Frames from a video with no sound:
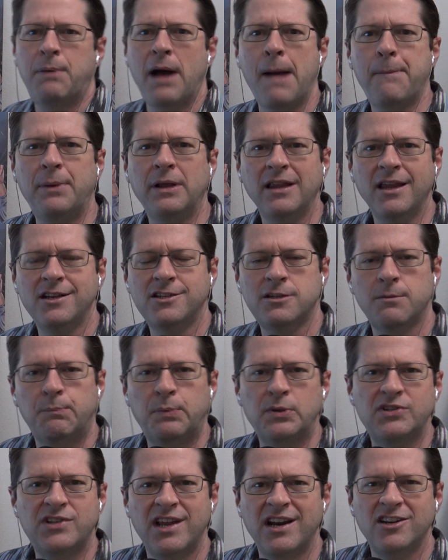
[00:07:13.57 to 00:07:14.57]
population
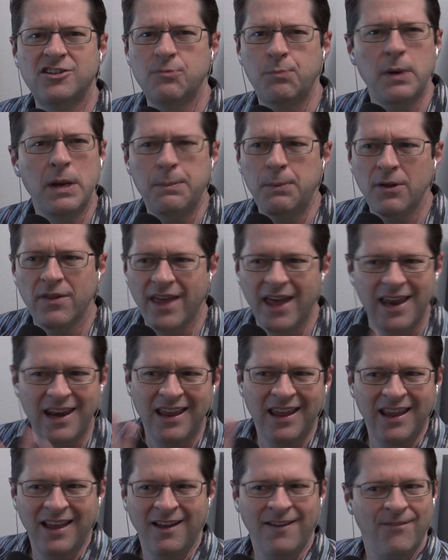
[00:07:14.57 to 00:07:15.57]
percentage of people that
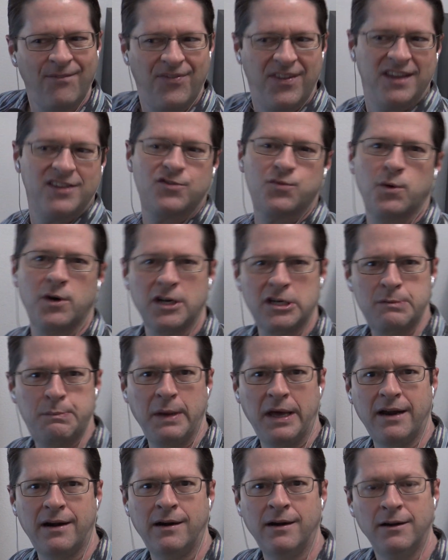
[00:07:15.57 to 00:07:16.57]
this works
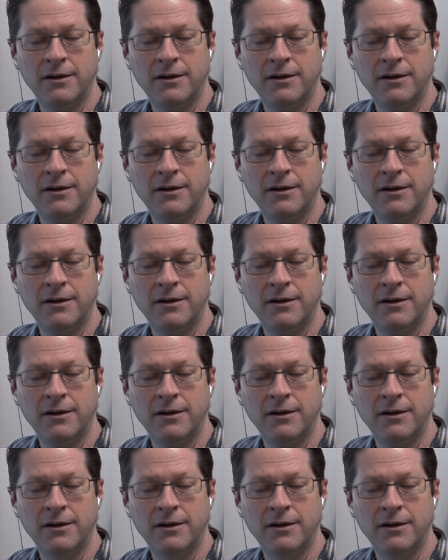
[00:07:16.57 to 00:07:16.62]
better.